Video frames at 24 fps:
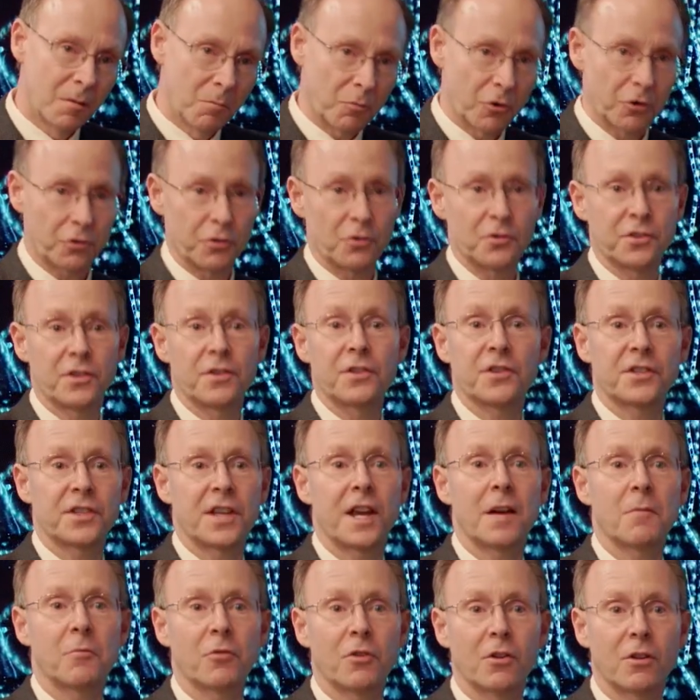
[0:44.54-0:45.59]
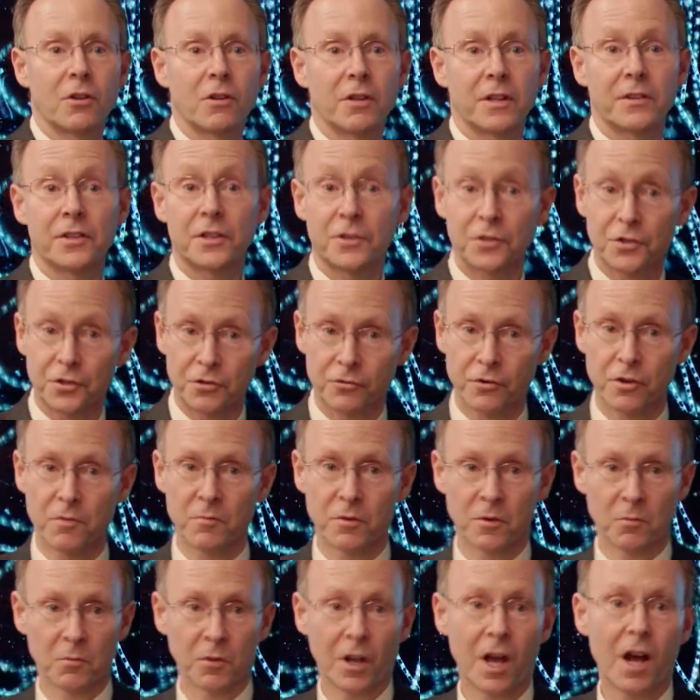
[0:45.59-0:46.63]
put those in the sample and then stream
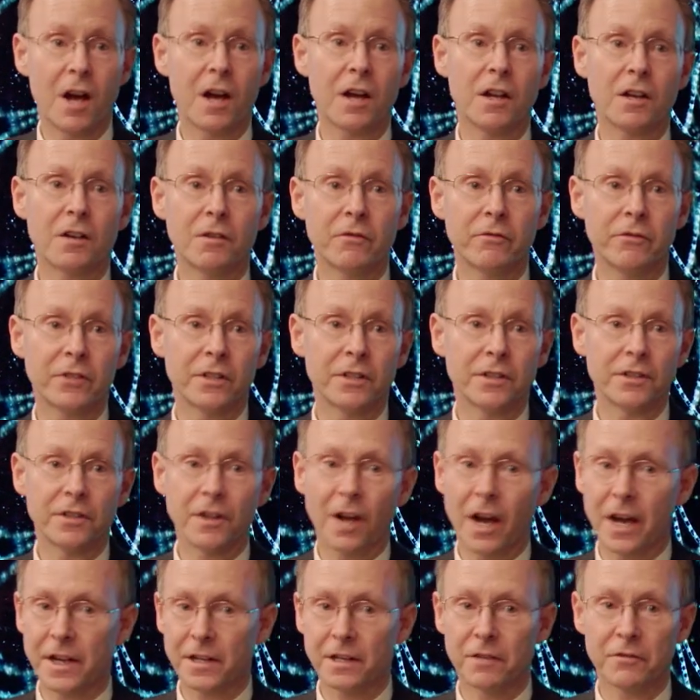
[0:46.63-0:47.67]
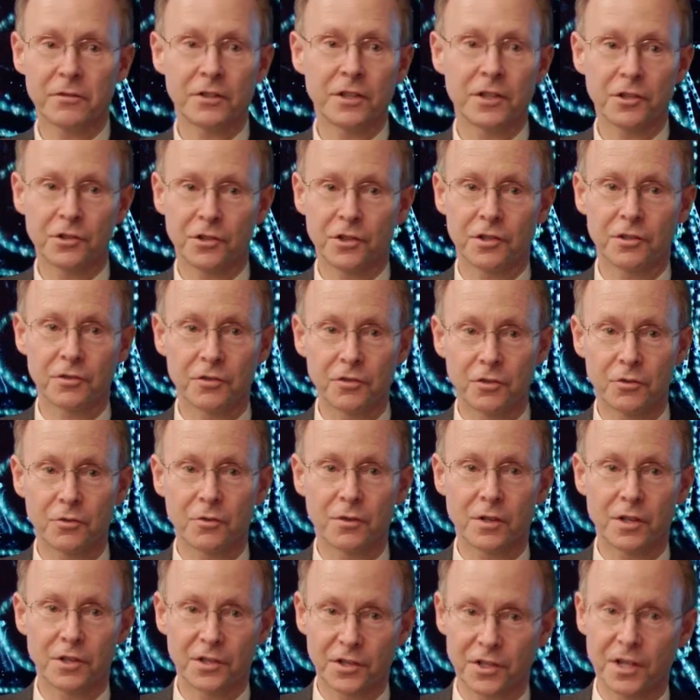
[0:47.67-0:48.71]
them live in high definition
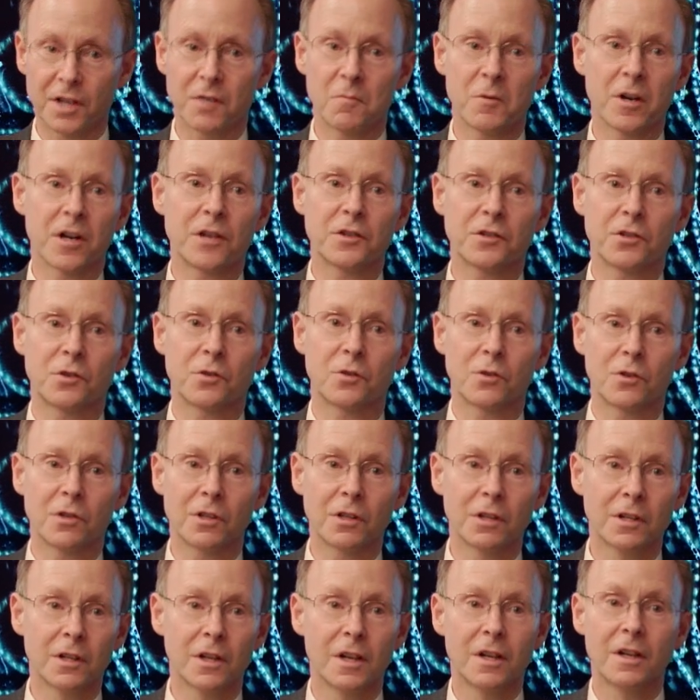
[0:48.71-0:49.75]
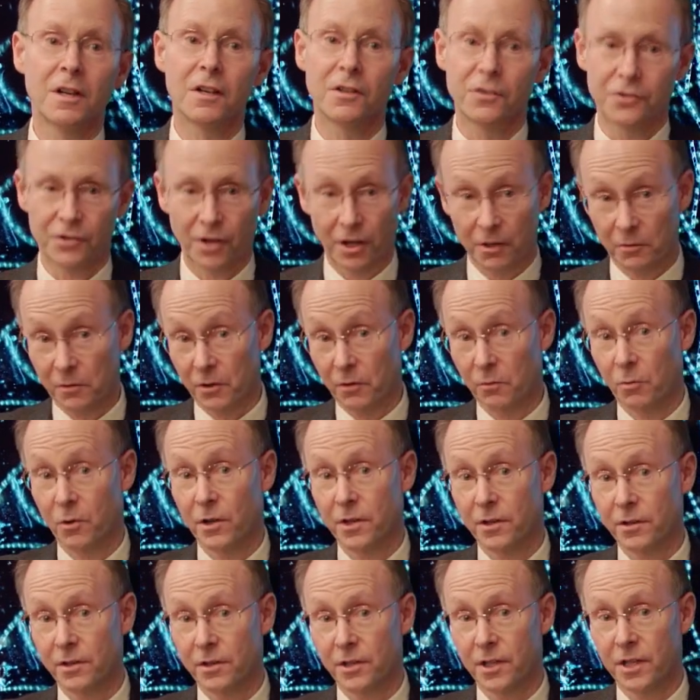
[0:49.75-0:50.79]
to a STEM high school, starting with
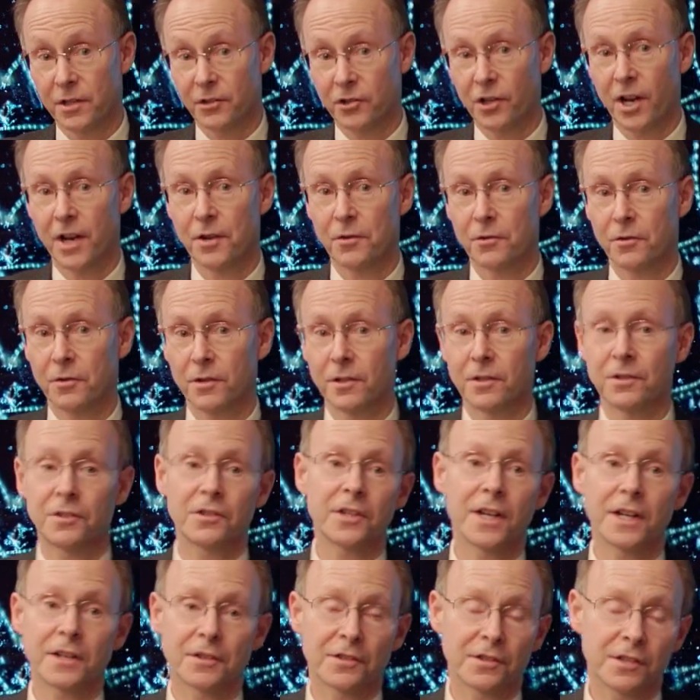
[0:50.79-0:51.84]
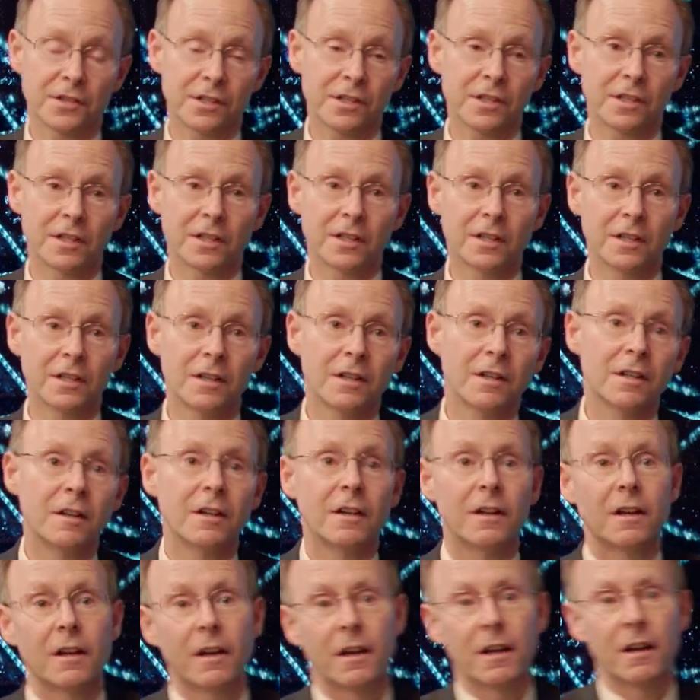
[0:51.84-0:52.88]
one in Chattanooga, Tennessee.
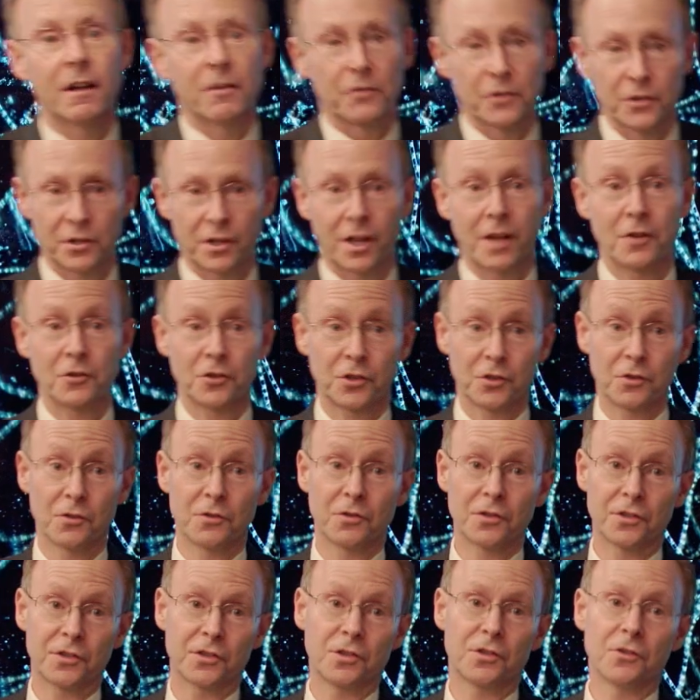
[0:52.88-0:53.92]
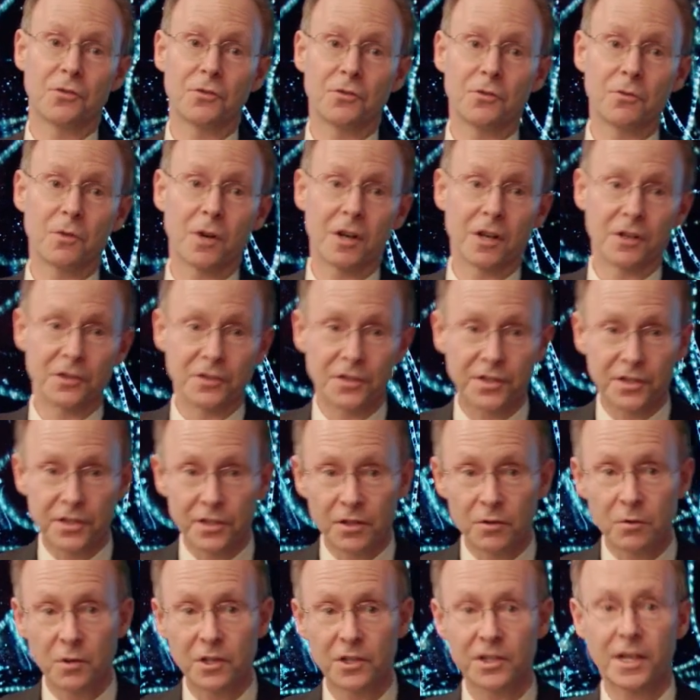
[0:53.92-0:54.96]
This allows students to
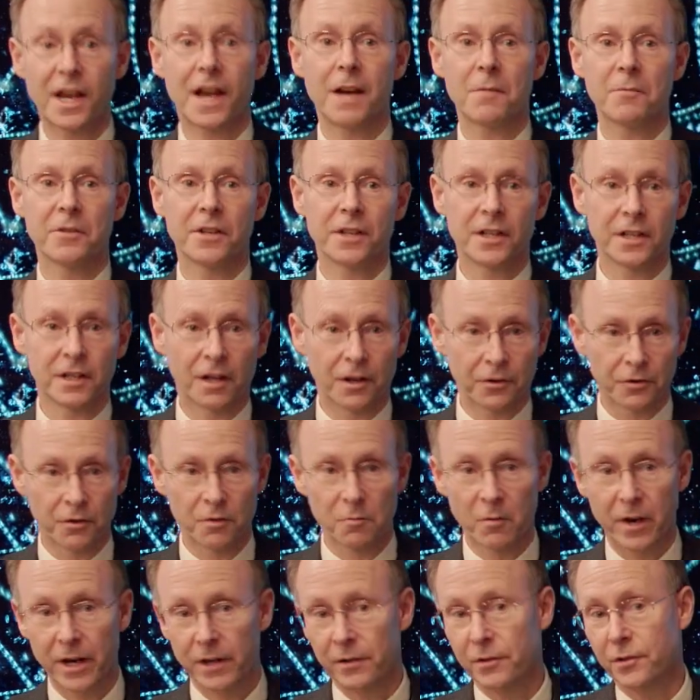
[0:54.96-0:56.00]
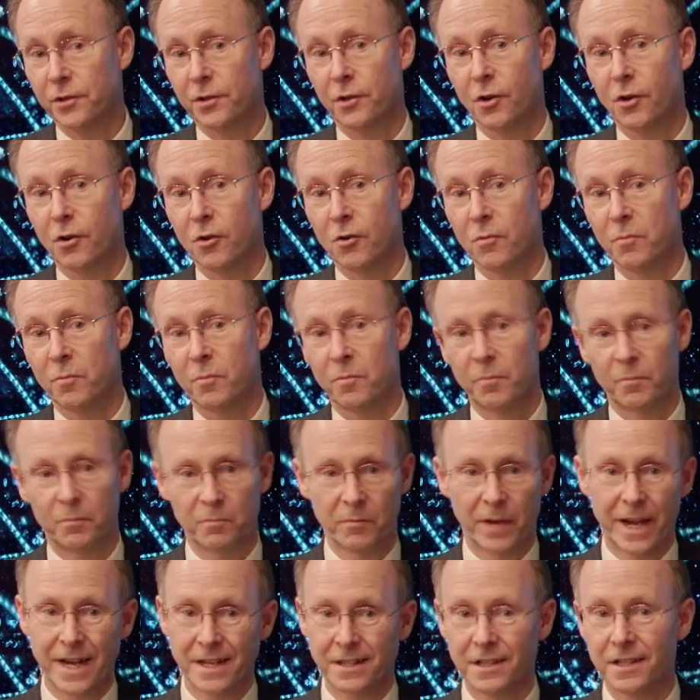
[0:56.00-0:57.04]
see what's happening under the microscope
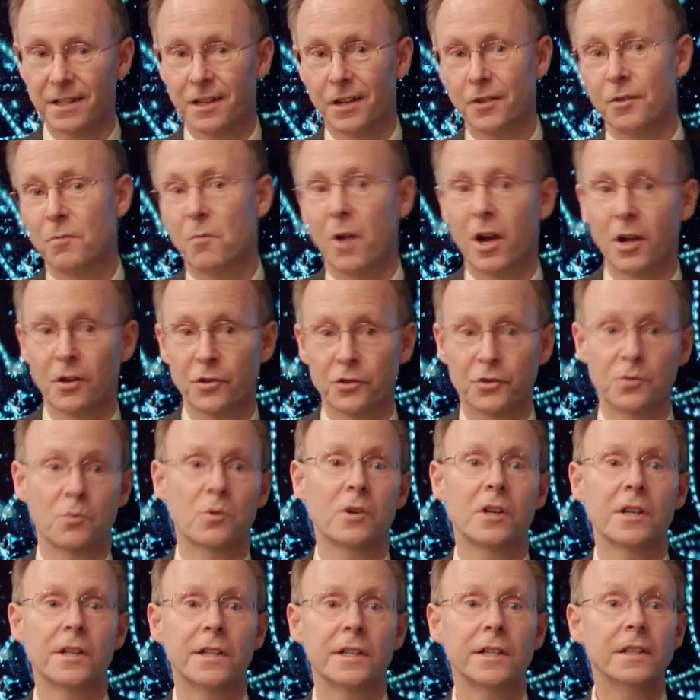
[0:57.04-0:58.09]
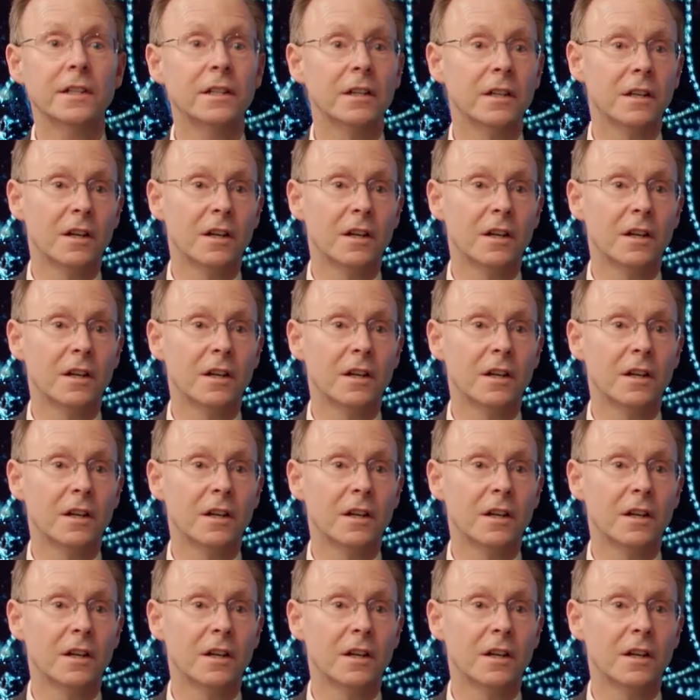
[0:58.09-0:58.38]
1,800 miles away.